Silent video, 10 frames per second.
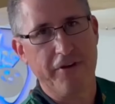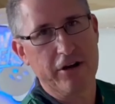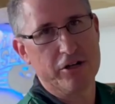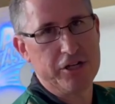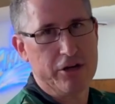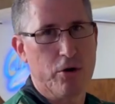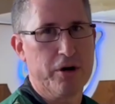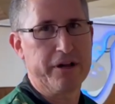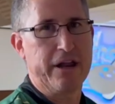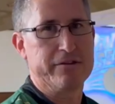energy in
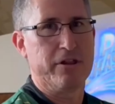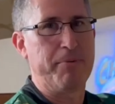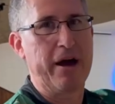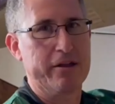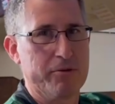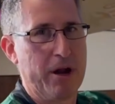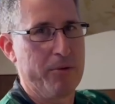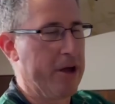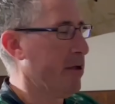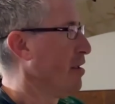order to get it to the pocket the right
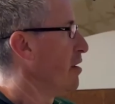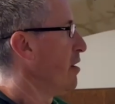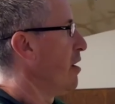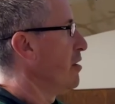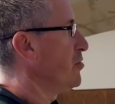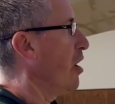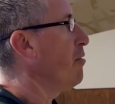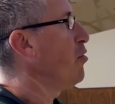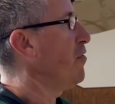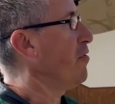way. So I'm
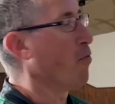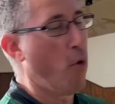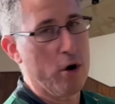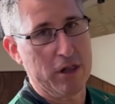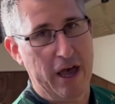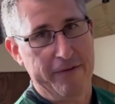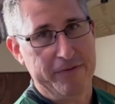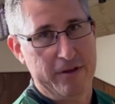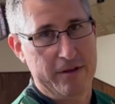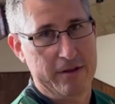gonna move even more left
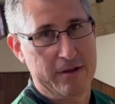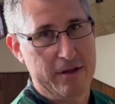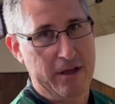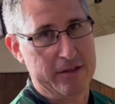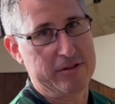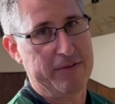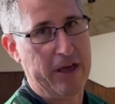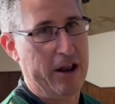and see if that